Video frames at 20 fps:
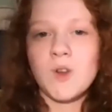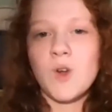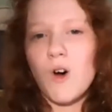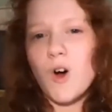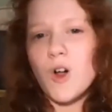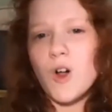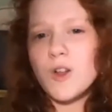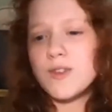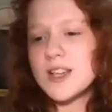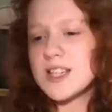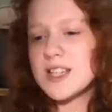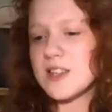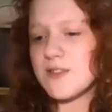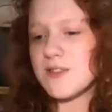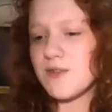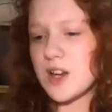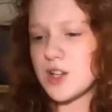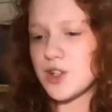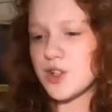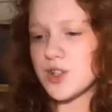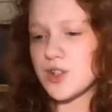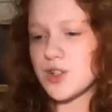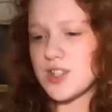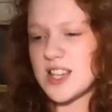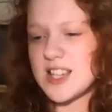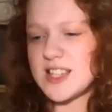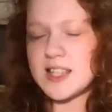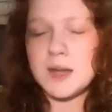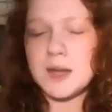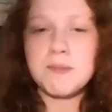All of these adventures
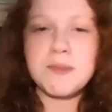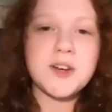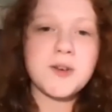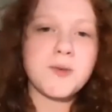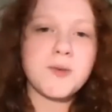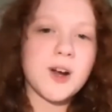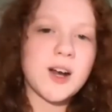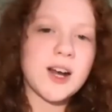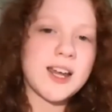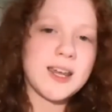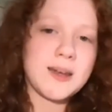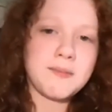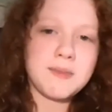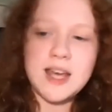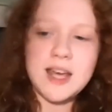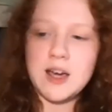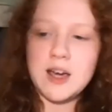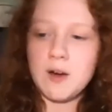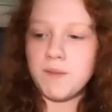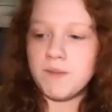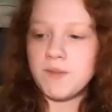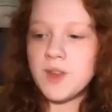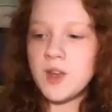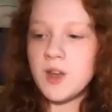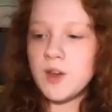has led me to where I am now,